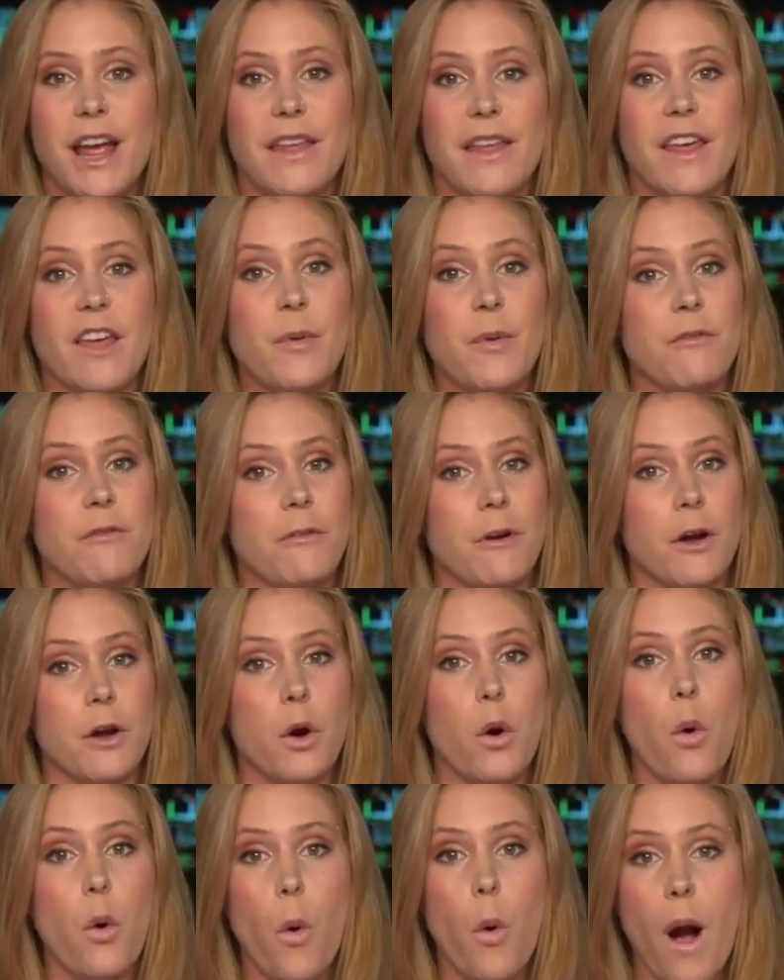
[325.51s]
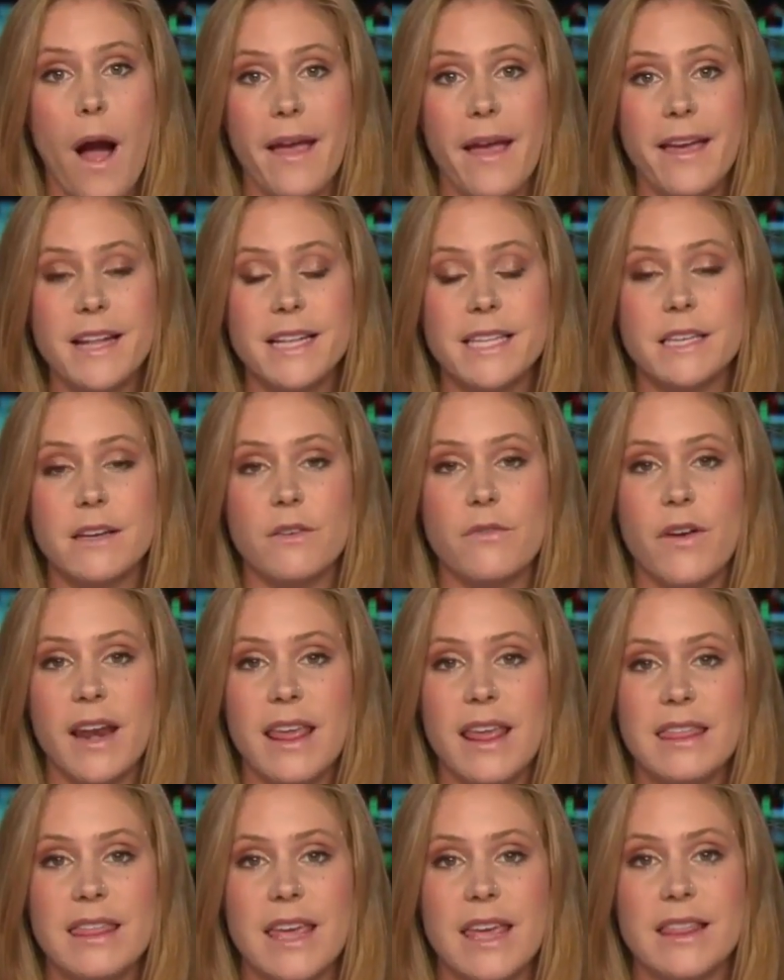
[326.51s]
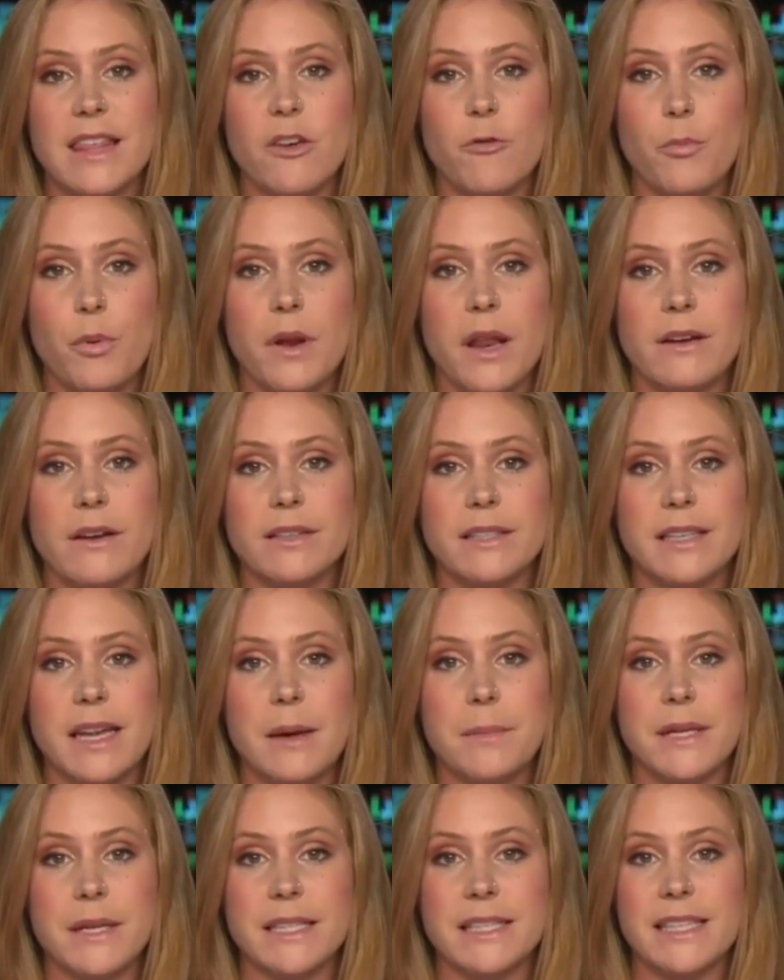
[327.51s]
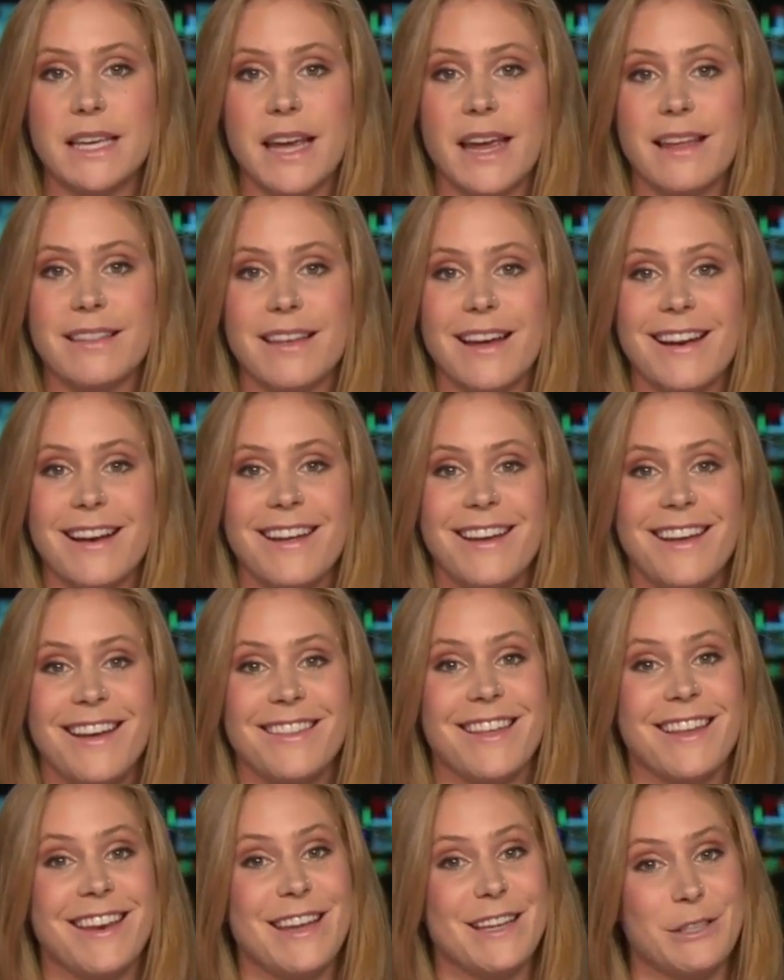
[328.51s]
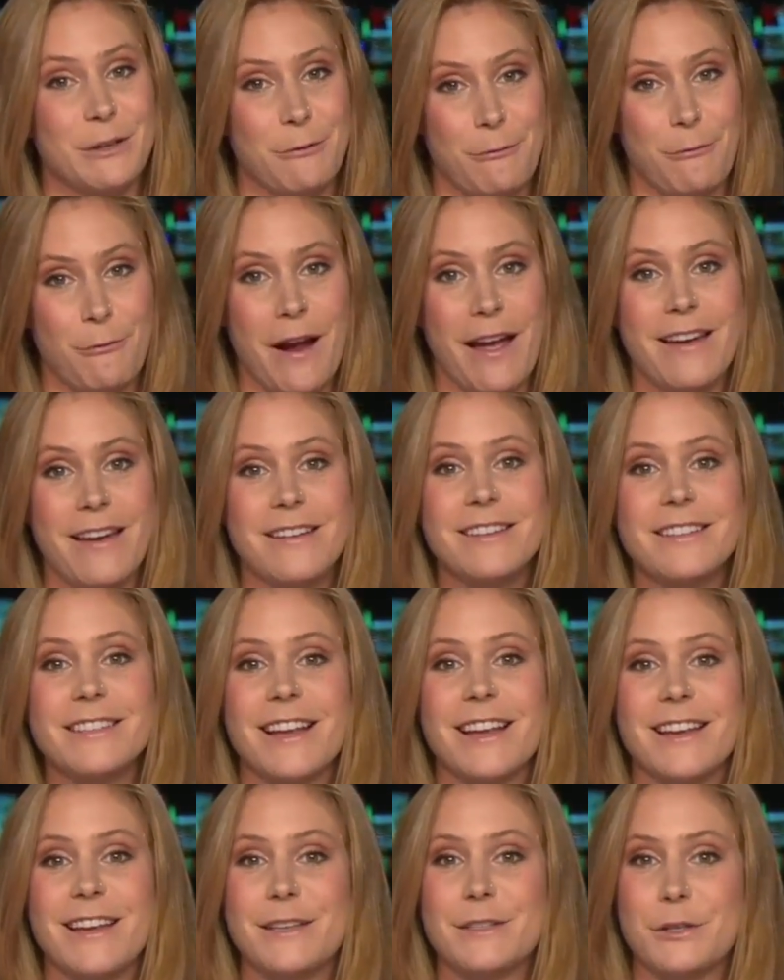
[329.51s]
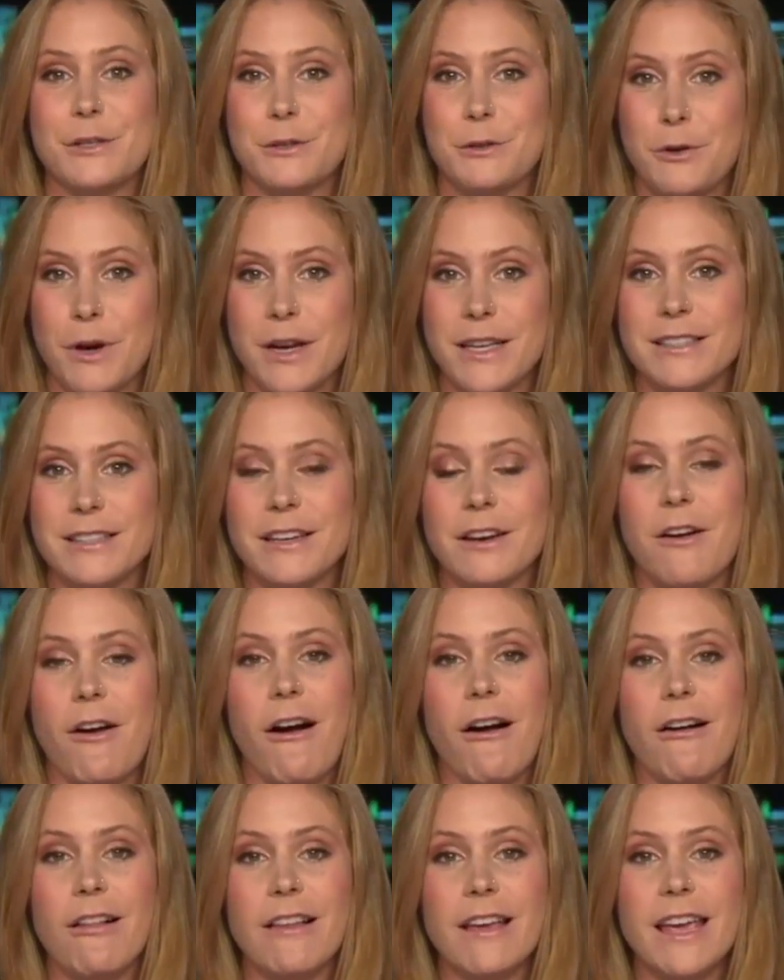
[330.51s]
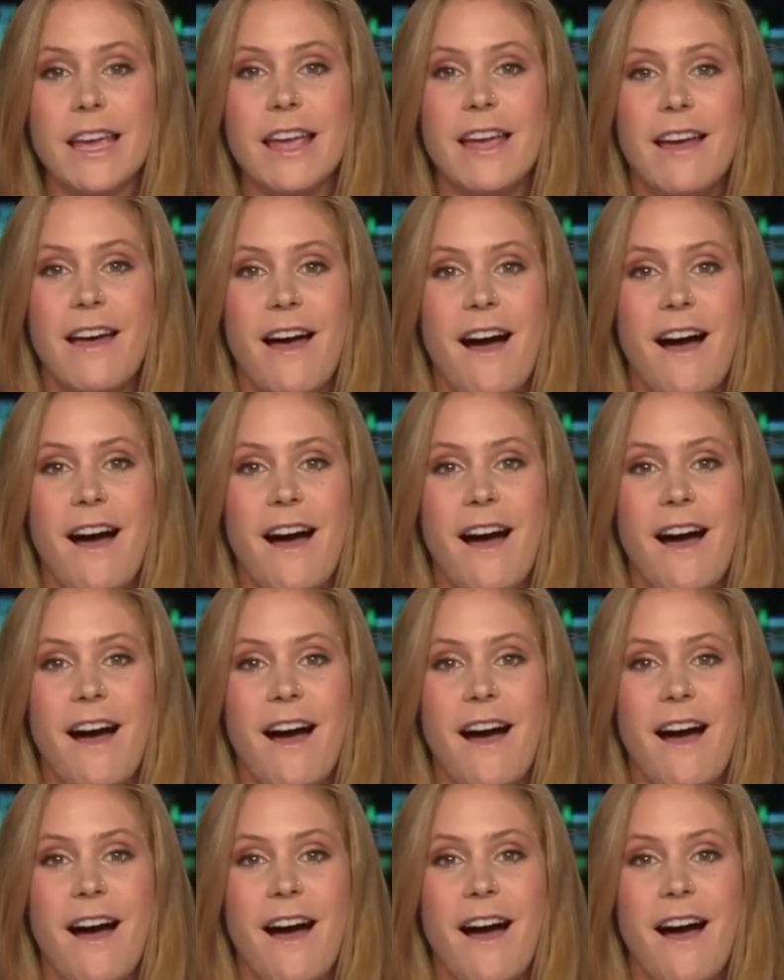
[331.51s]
They've been very quiet, and if anything, they've put out statements saying that that he's a friend and he's a trusted colleague.